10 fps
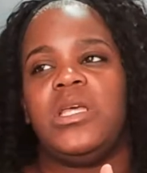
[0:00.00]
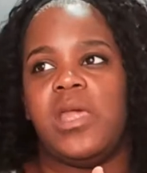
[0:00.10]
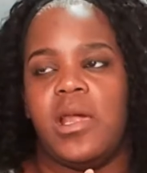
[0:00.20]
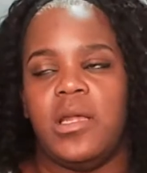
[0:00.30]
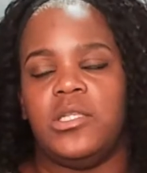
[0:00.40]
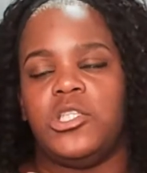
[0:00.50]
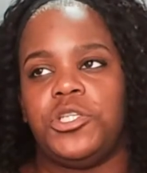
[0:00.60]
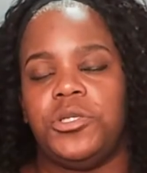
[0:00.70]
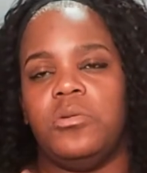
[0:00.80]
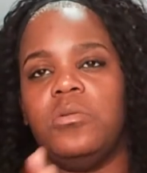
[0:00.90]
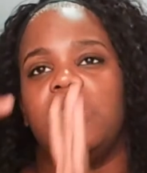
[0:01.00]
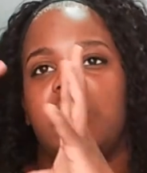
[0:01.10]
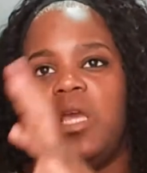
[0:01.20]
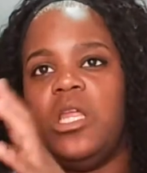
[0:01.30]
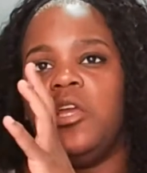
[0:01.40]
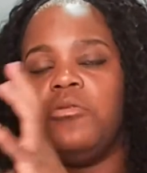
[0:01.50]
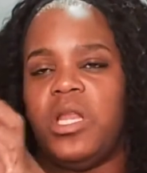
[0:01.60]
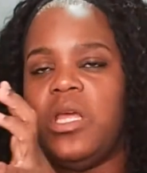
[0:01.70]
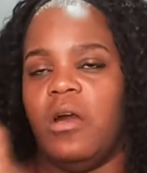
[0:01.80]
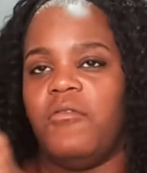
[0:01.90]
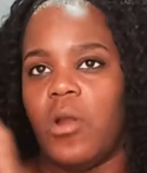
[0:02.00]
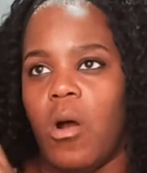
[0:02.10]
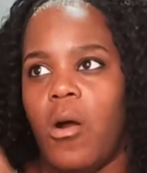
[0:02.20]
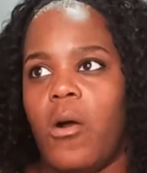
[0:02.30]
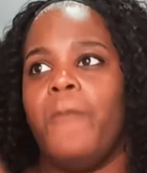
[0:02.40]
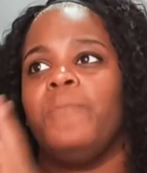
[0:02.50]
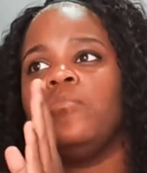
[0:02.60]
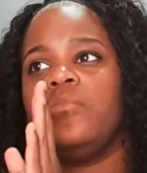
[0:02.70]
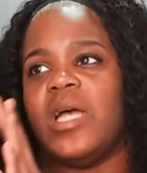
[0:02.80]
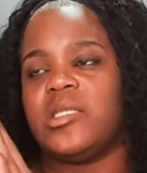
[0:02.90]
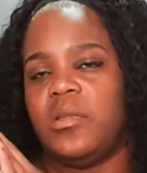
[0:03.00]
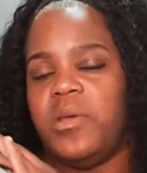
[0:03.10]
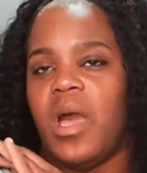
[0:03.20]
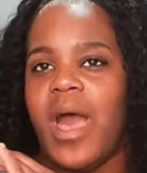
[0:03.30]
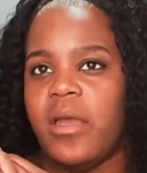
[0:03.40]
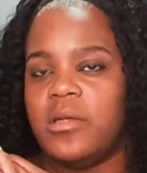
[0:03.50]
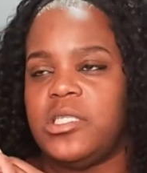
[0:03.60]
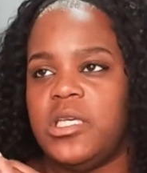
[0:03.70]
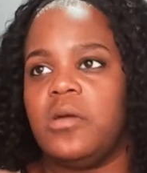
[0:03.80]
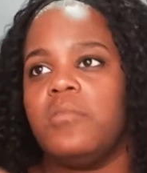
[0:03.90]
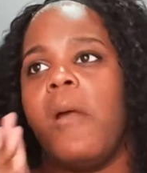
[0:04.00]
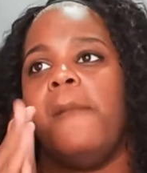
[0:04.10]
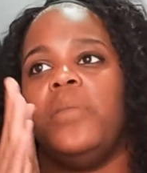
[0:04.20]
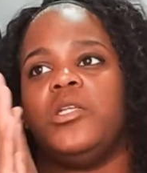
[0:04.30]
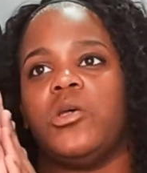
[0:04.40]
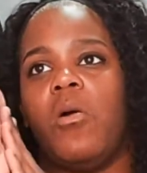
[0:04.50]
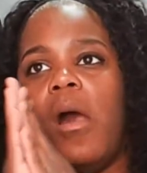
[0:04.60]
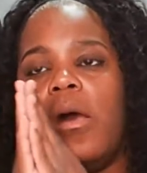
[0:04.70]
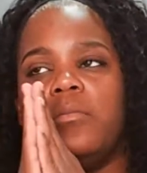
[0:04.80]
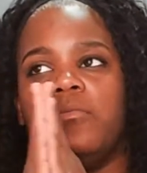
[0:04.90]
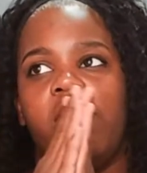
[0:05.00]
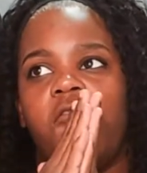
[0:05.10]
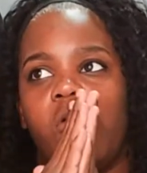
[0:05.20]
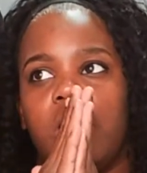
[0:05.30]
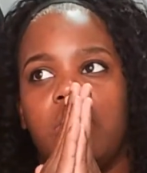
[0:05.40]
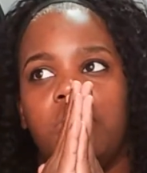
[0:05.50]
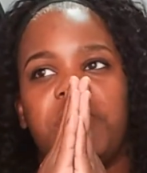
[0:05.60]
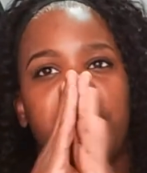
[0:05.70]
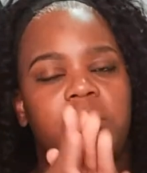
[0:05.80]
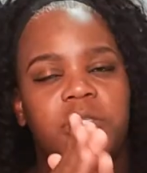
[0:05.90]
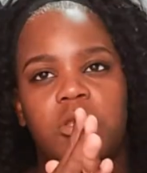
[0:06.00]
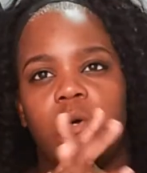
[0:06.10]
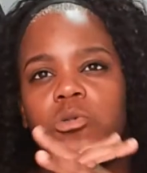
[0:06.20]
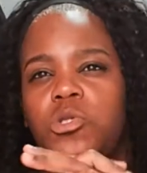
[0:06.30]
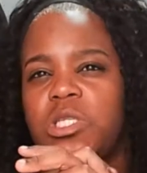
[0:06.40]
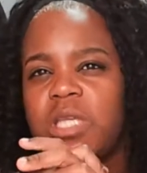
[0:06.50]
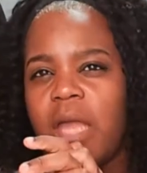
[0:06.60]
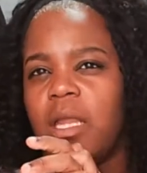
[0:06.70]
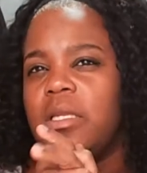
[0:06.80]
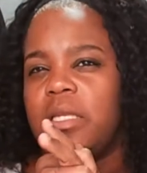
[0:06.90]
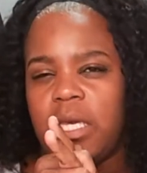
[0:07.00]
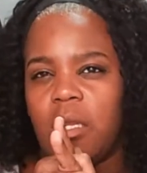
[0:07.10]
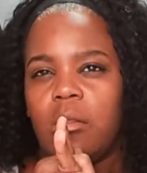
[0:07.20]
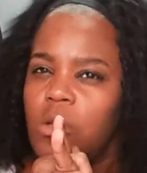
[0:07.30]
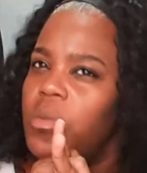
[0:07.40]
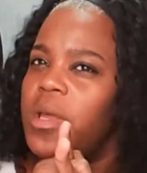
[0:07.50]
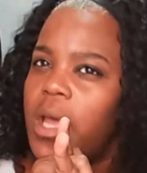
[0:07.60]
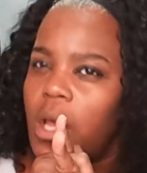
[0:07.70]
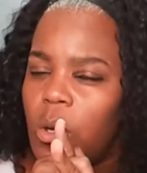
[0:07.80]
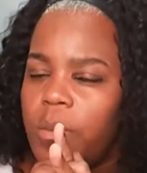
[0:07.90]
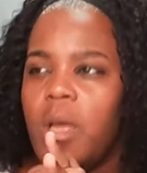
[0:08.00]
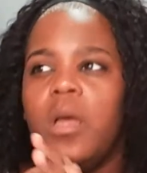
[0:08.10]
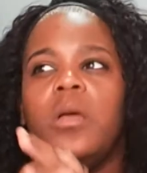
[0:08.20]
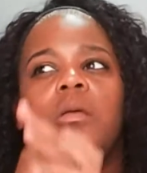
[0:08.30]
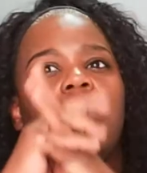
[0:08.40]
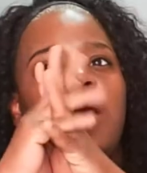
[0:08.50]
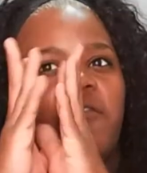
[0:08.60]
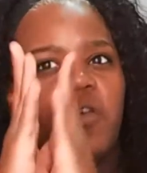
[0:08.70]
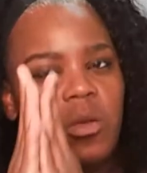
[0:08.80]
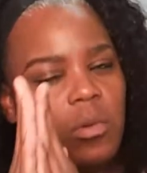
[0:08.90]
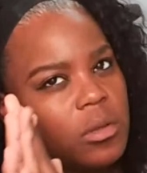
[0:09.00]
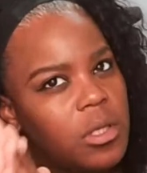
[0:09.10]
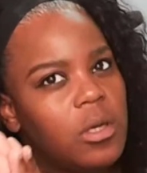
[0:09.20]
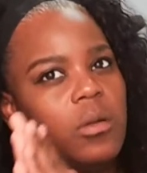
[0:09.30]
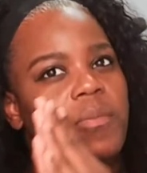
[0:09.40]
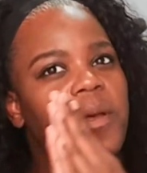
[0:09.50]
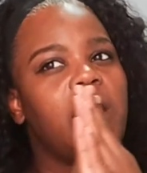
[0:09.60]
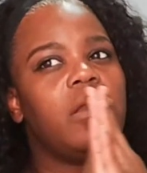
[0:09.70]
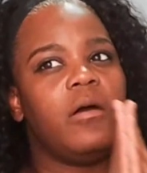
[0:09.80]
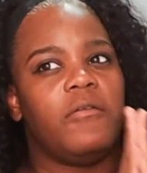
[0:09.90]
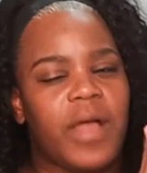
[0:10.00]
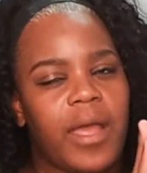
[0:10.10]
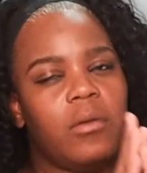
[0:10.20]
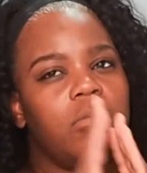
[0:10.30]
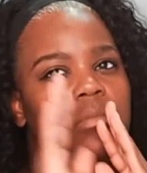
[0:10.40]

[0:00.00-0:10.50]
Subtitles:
get into the nitty gritty of it all, that's going to be a higher tier. But so for beginners and those who just kind of need a little bit of help, giving you a little bit of like,